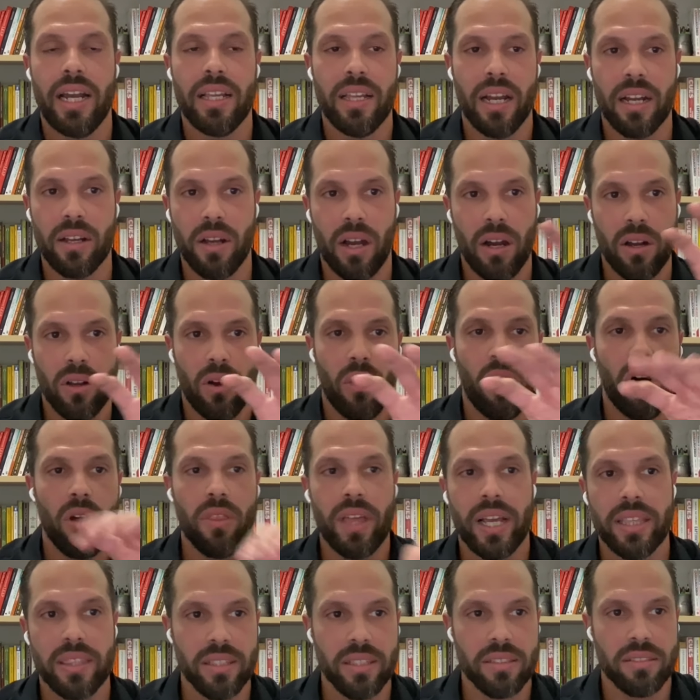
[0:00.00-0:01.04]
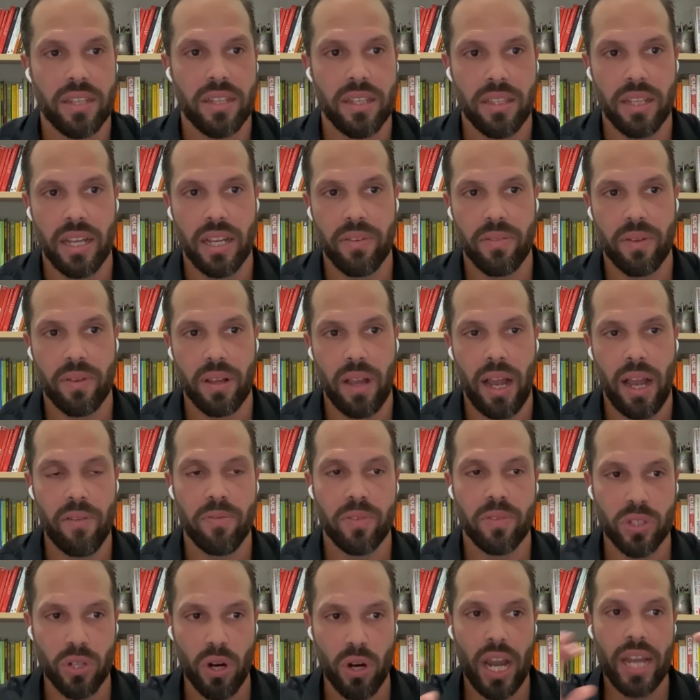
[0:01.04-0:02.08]
all that to say, and I've
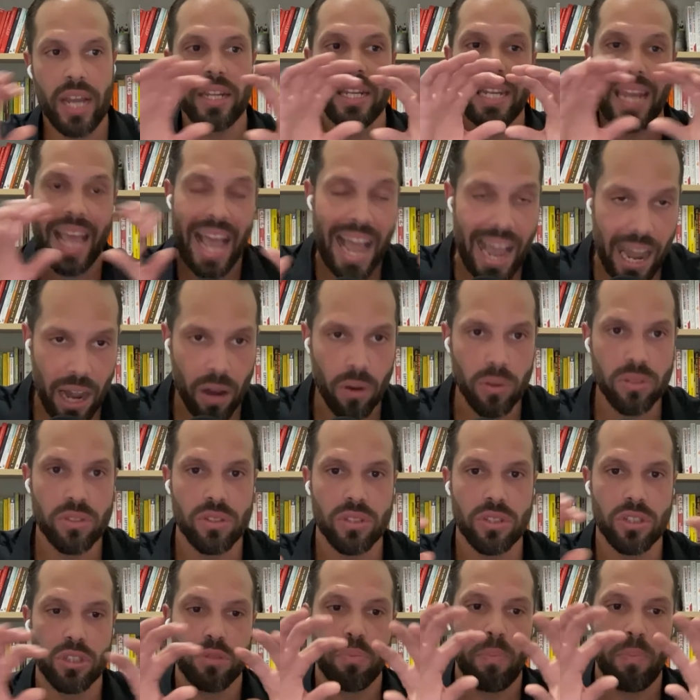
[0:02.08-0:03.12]
tried now to just